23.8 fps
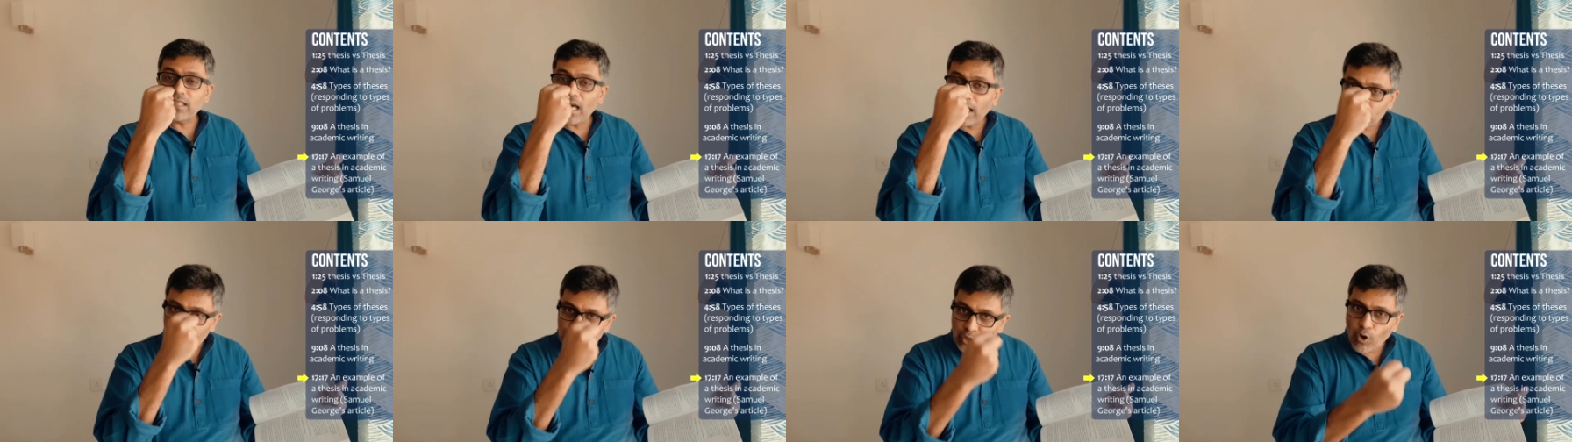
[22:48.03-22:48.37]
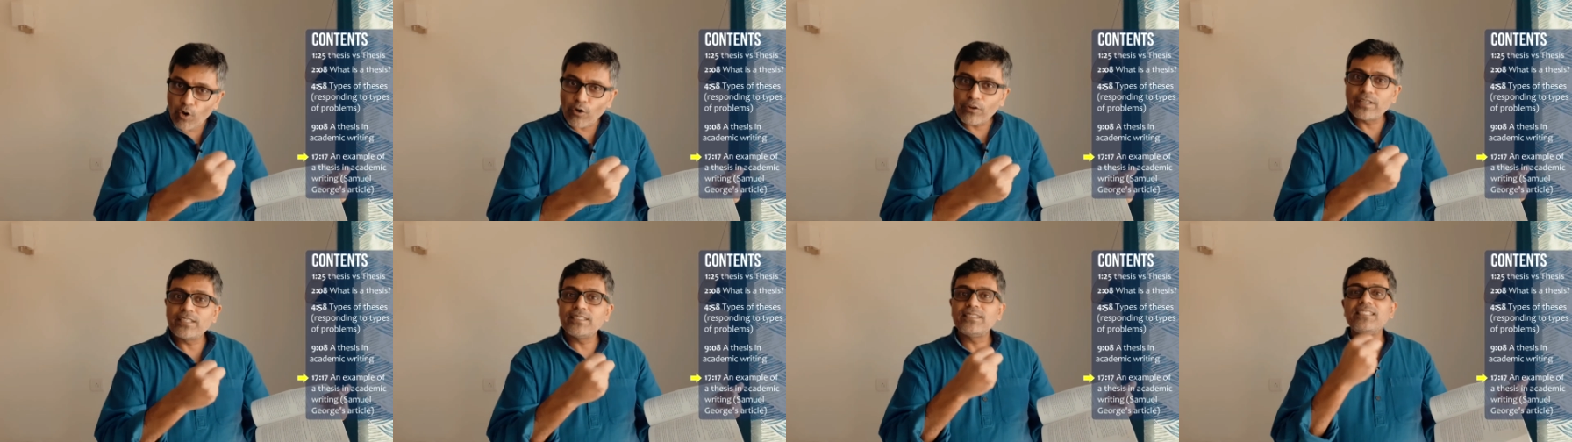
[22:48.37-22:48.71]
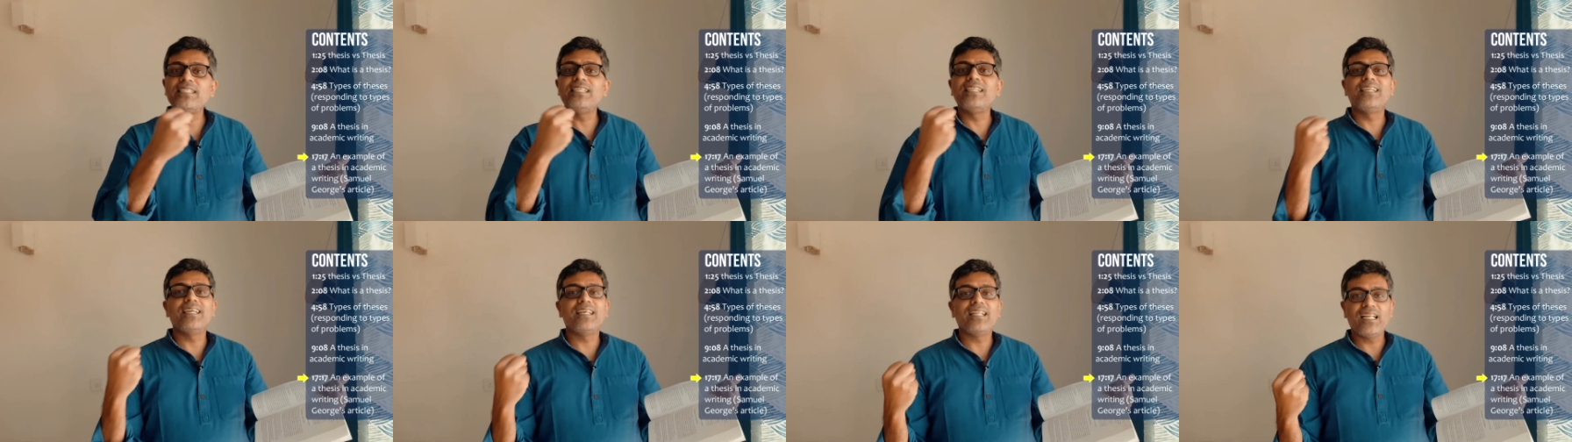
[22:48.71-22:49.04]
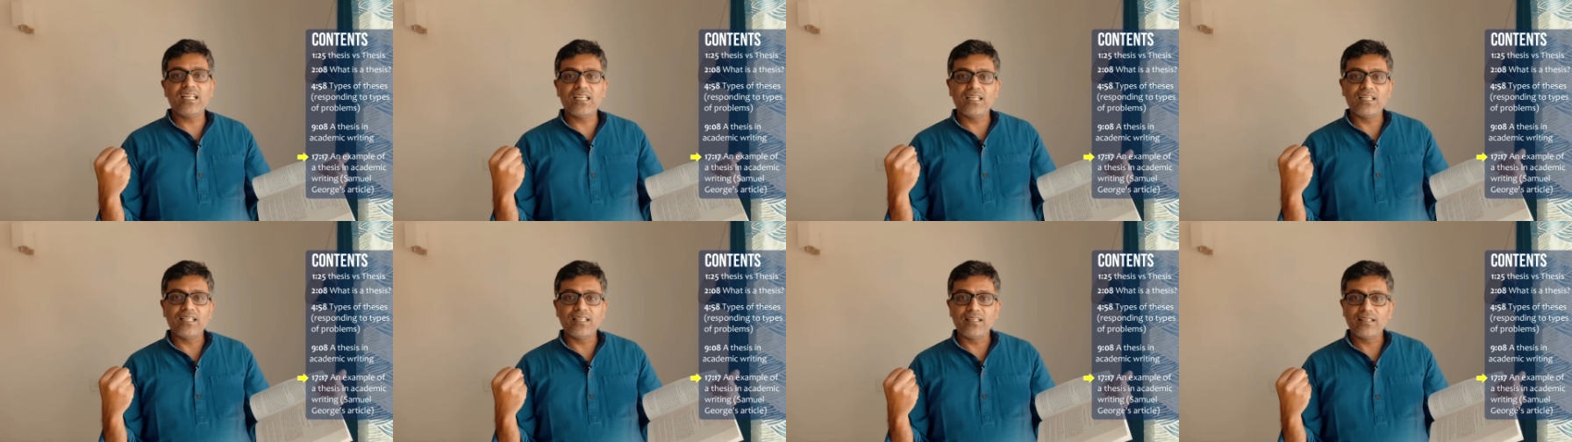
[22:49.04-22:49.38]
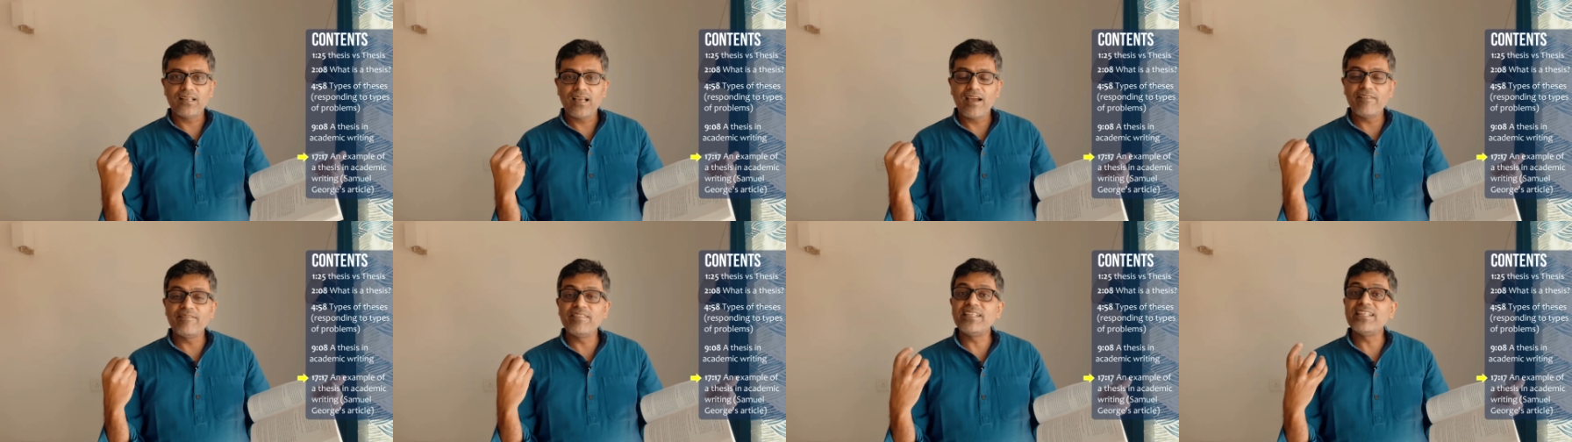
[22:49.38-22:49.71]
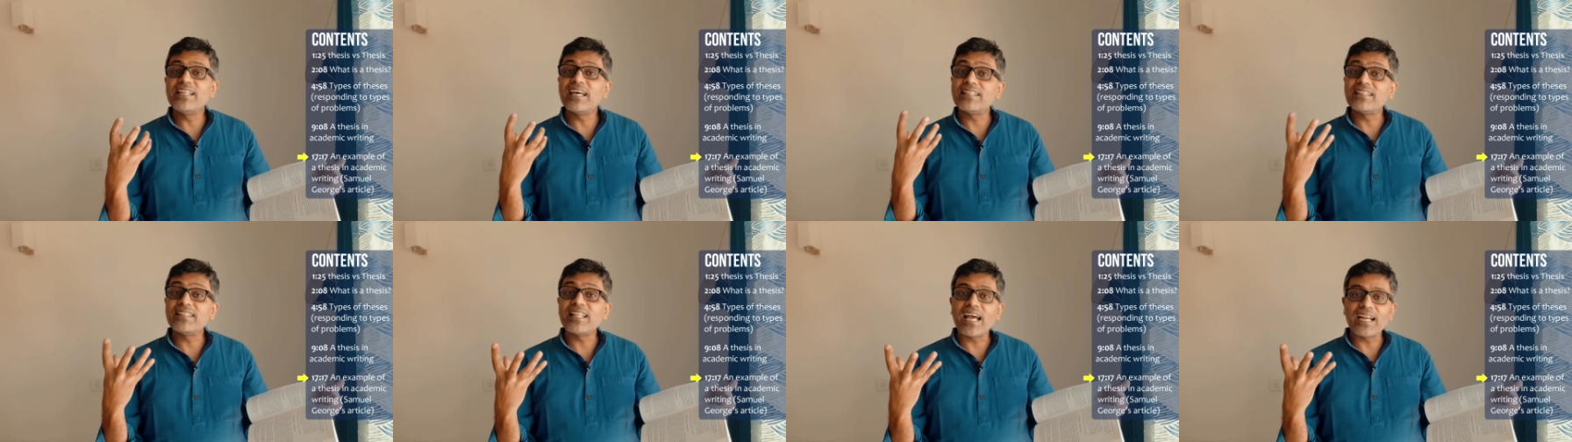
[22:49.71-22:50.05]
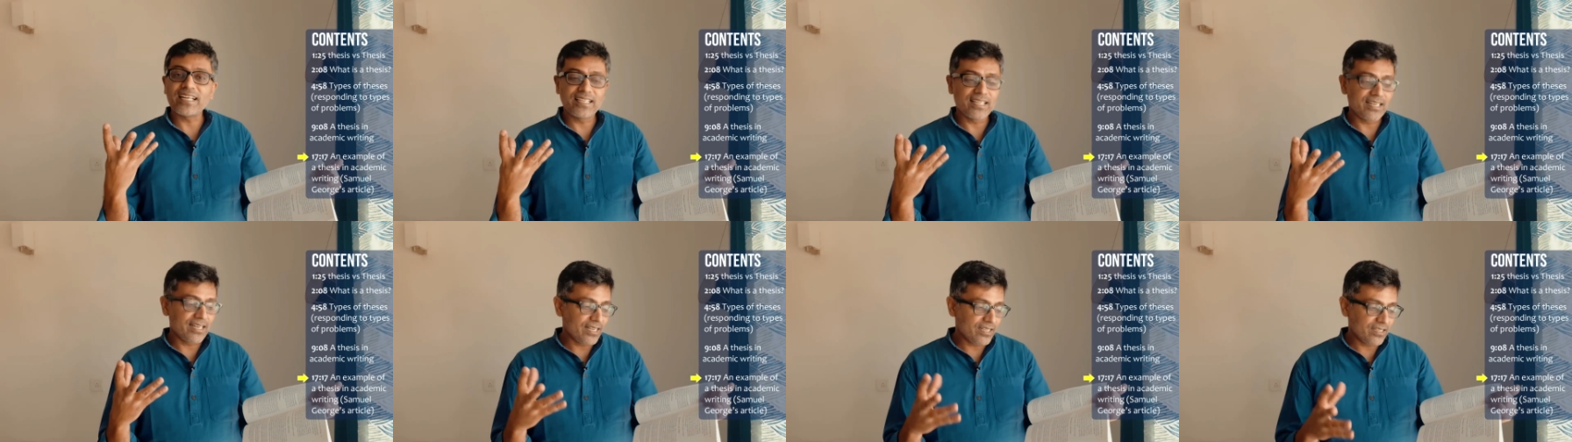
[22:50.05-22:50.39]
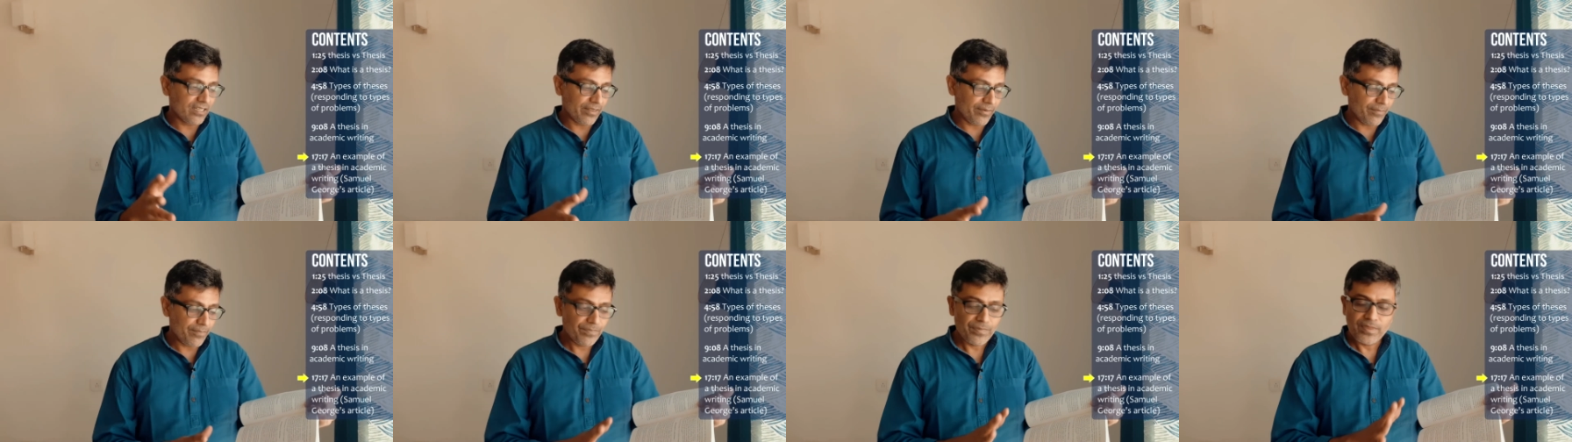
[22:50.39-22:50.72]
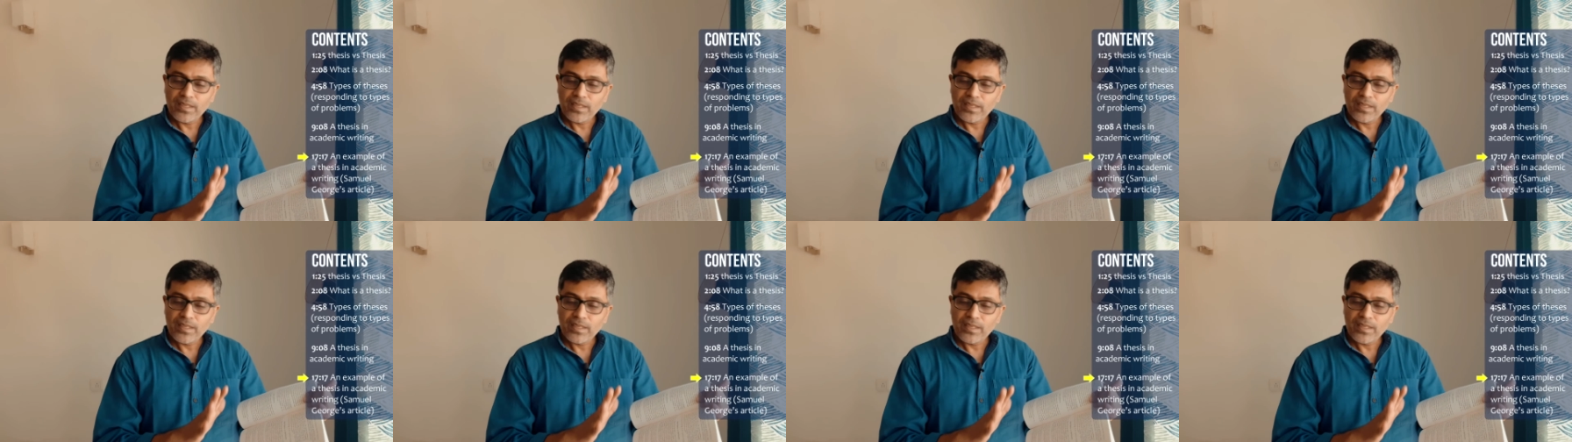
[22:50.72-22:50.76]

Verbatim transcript: authority correctly have we done that correctly